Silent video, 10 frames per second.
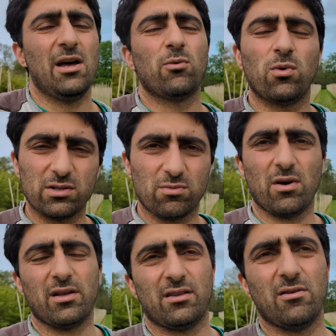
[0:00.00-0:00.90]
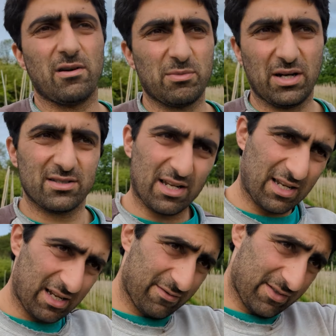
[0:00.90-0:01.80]
was worth doing because I
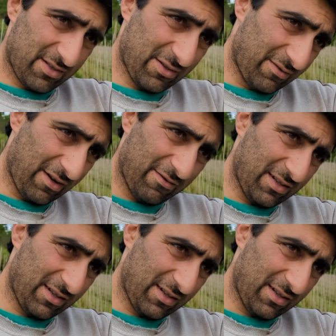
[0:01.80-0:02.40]
didn't have to sort of have